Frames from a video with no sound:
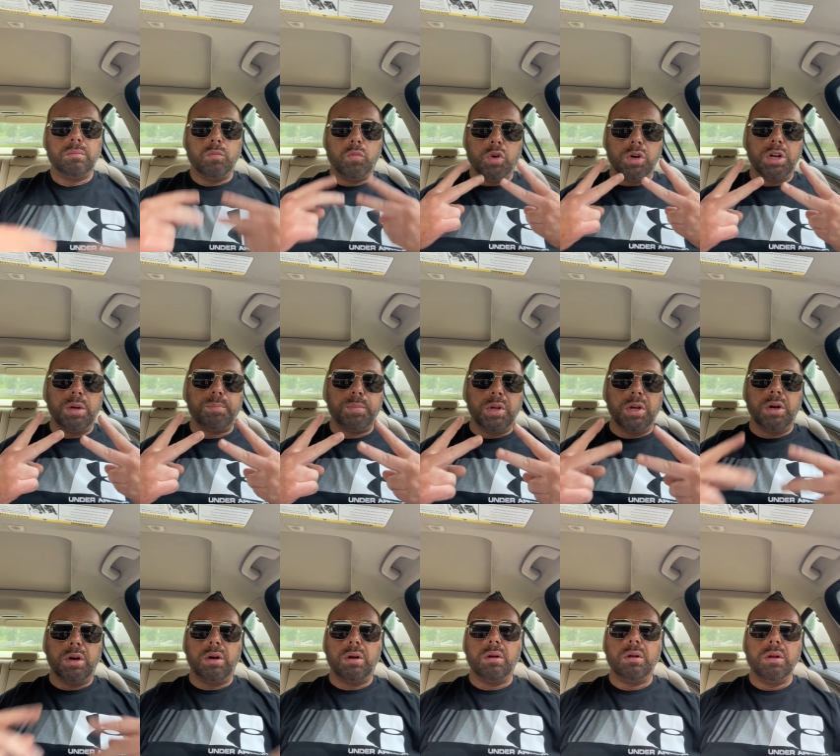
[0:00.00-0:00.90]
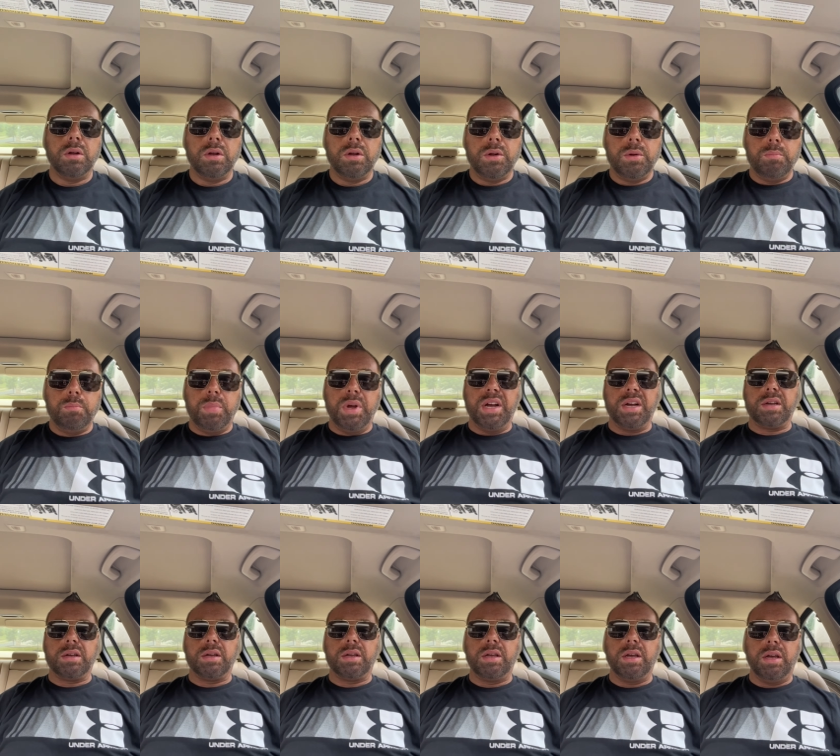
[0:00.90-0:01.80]
What up, y'all? Back
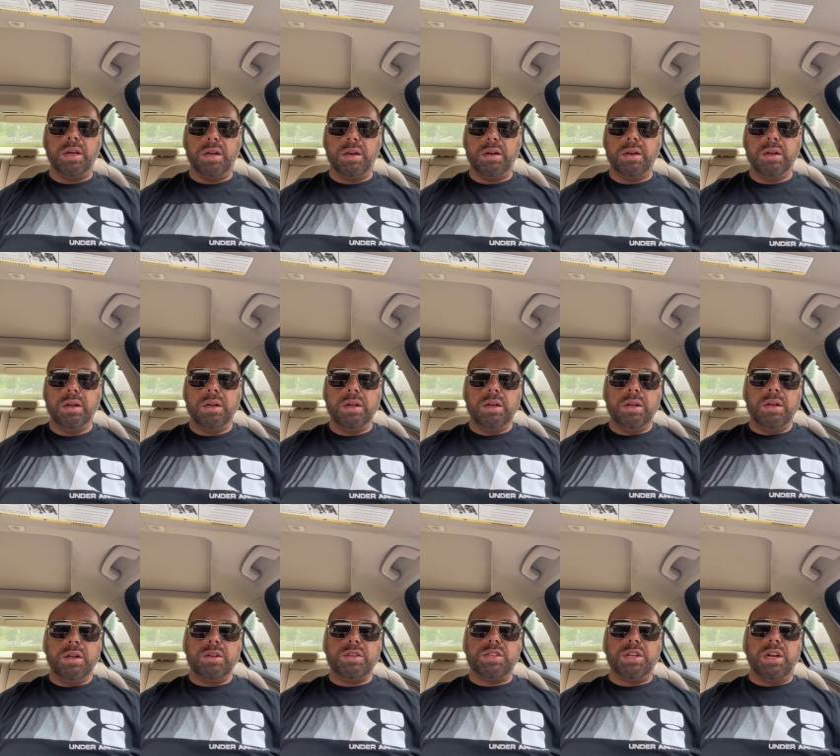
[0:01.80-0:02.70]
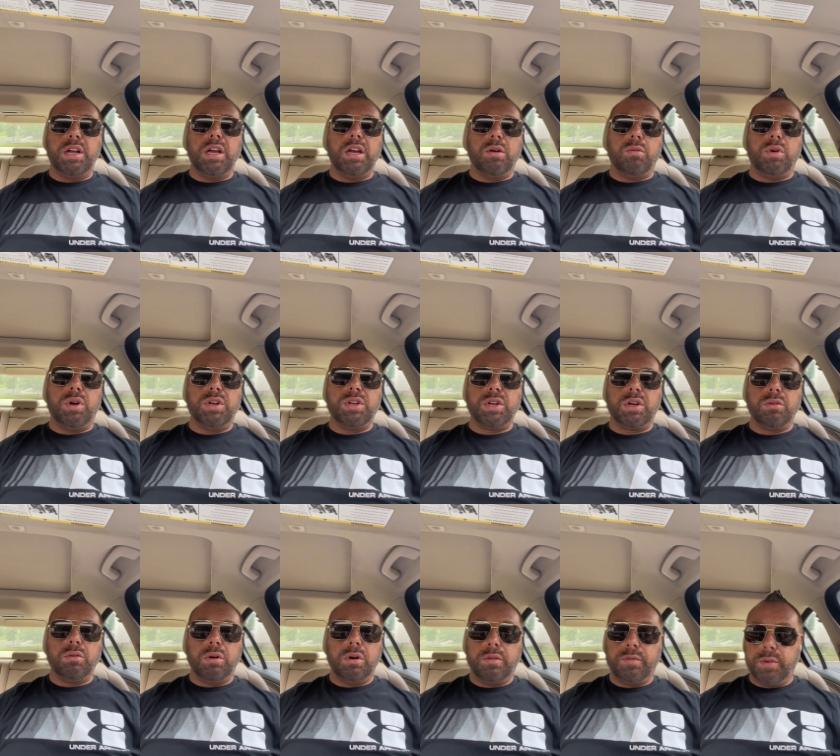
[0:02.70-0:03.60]
again. Today I wanted to
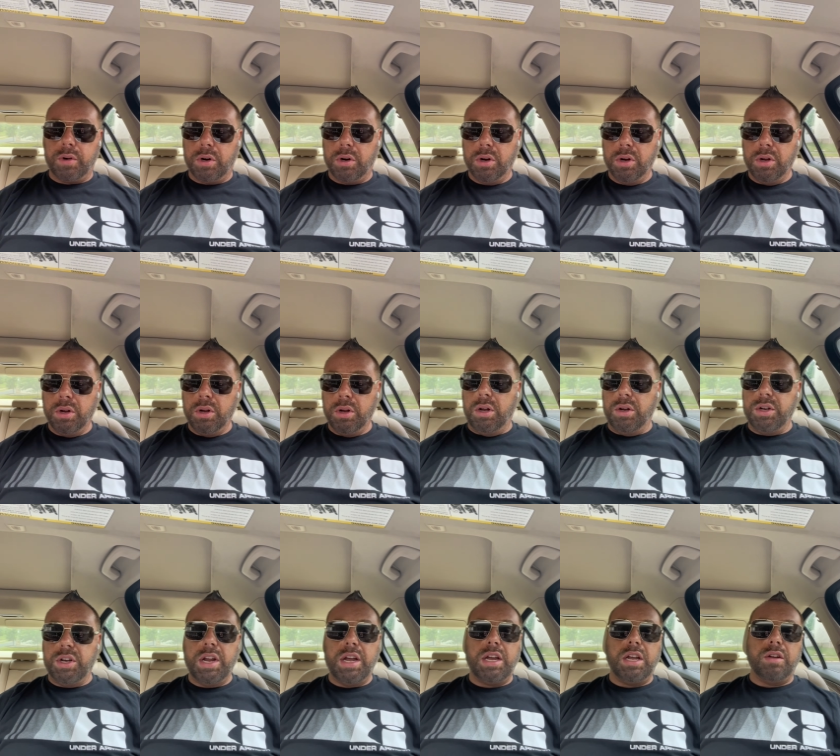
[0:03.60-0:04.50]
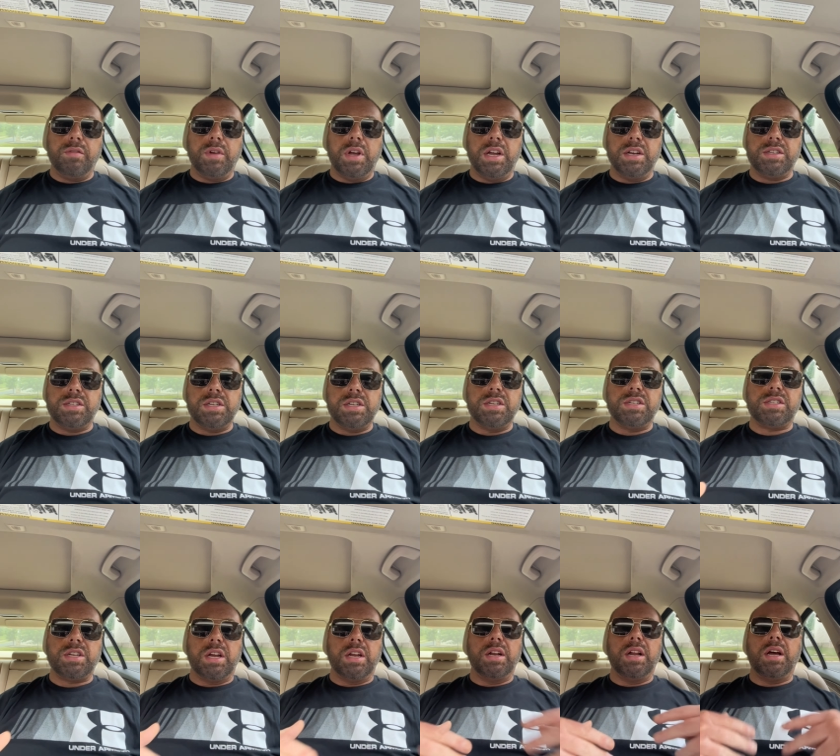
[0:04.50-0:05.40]
go over negative entities
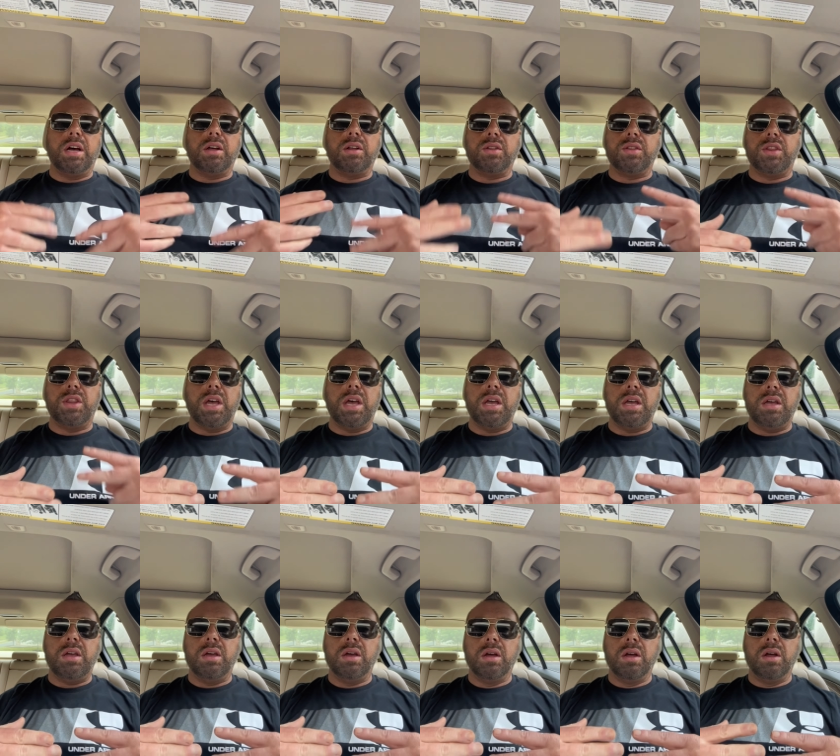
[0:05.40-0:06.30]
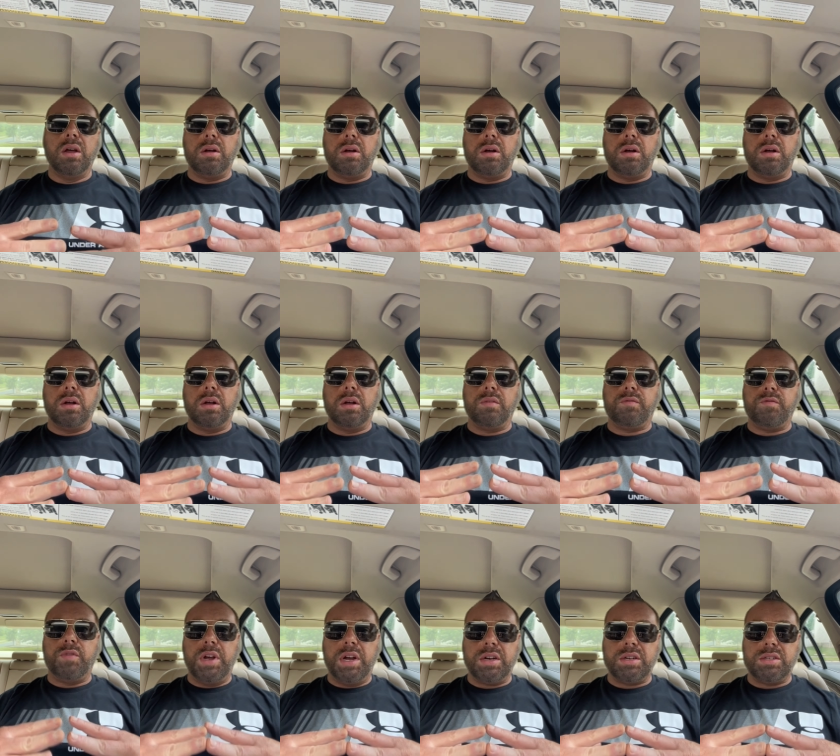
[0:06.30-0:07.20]
and how they uh,
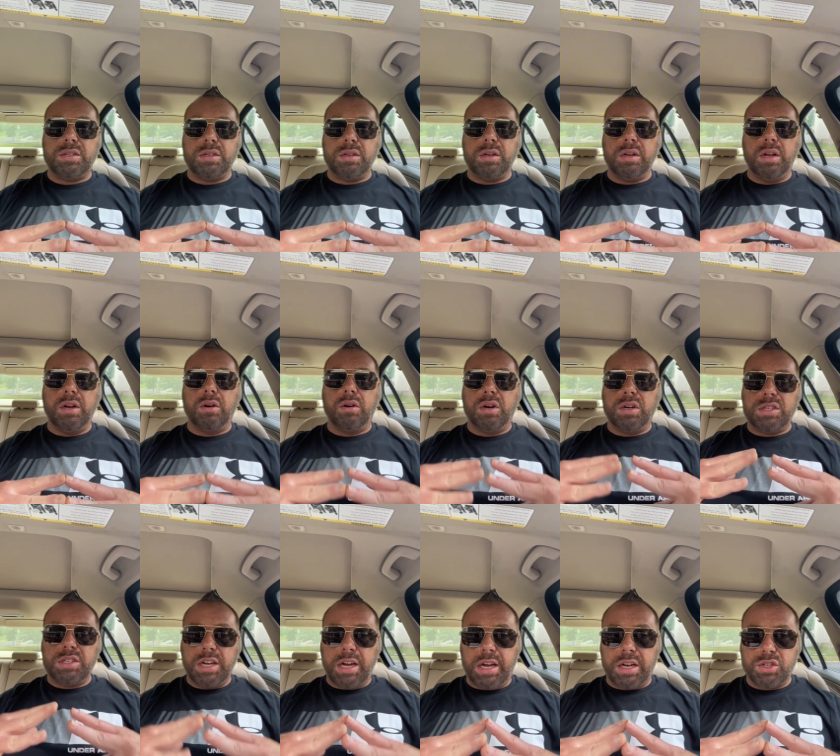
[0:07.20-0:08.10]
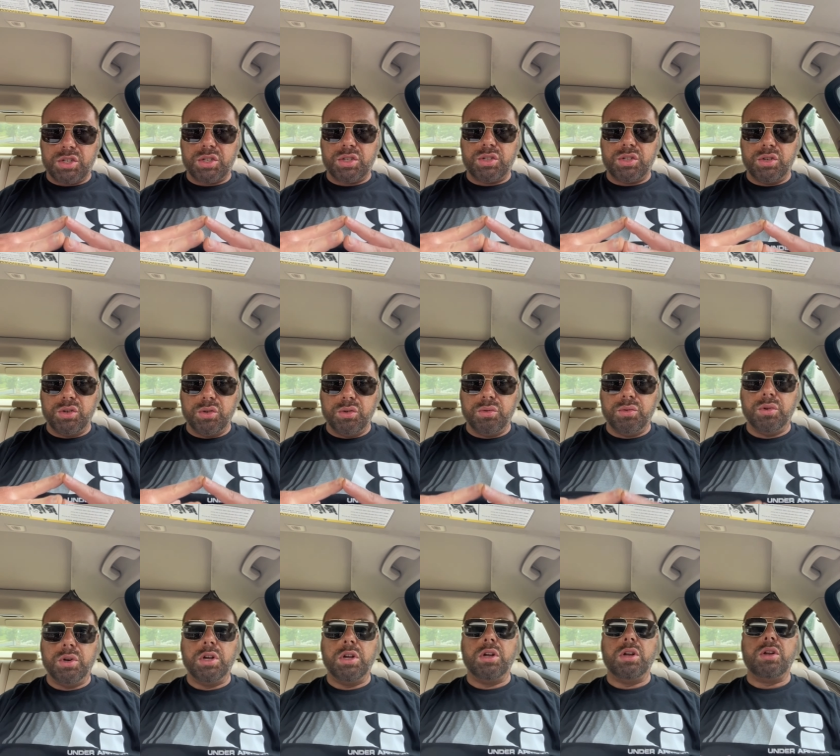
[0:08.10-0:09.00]
affect and are attached to
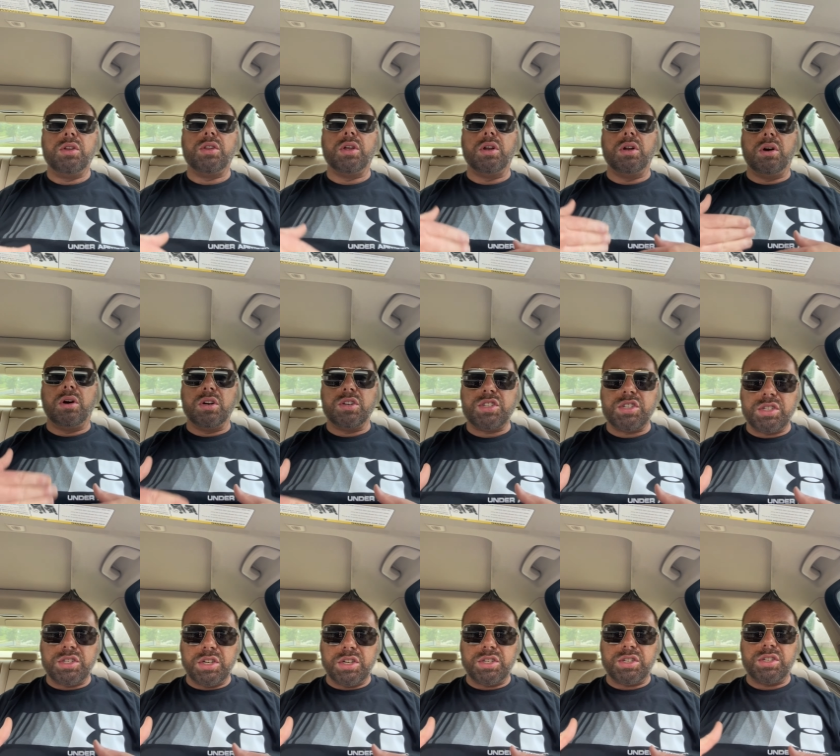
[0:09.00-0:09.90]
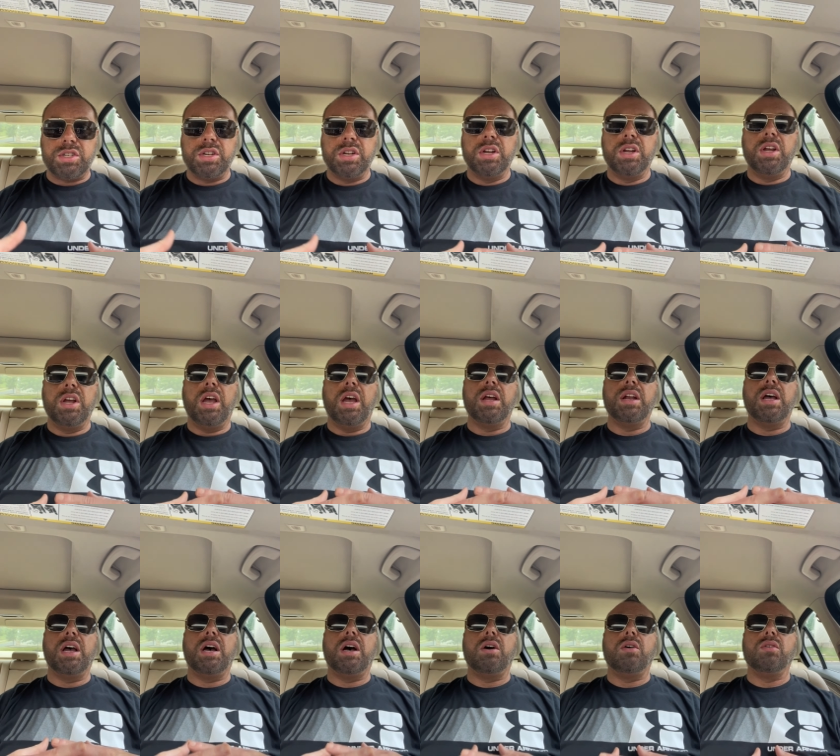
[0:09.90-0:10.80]
the narcissist and
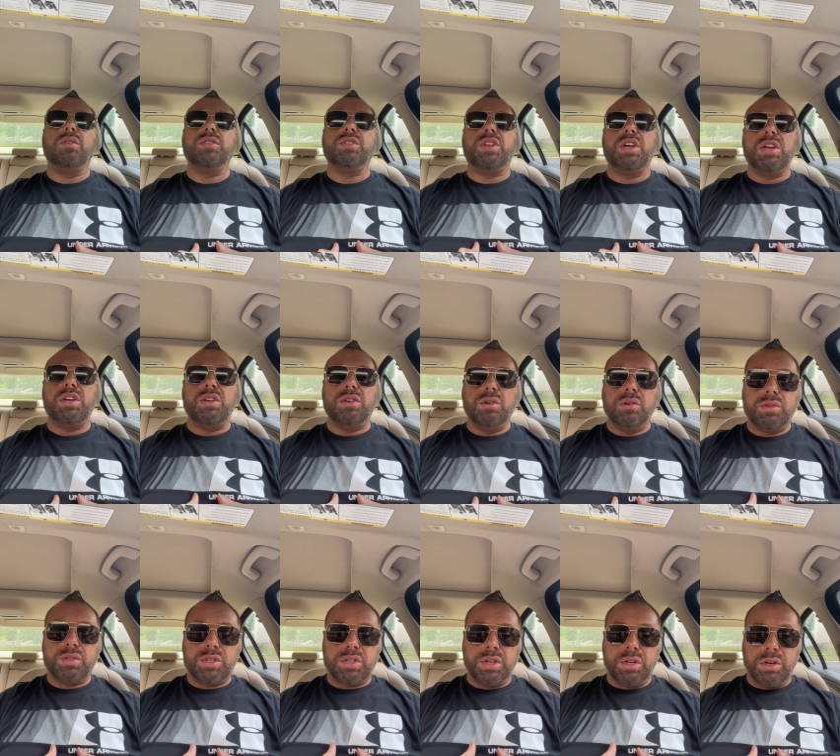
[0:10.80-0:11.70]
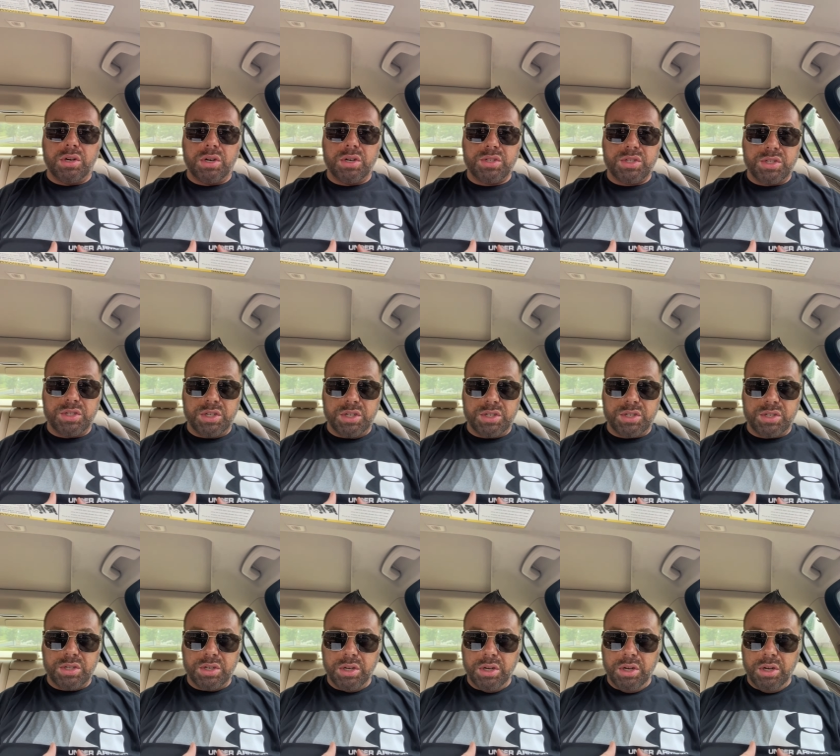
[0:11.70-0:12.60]
how they use the narcissist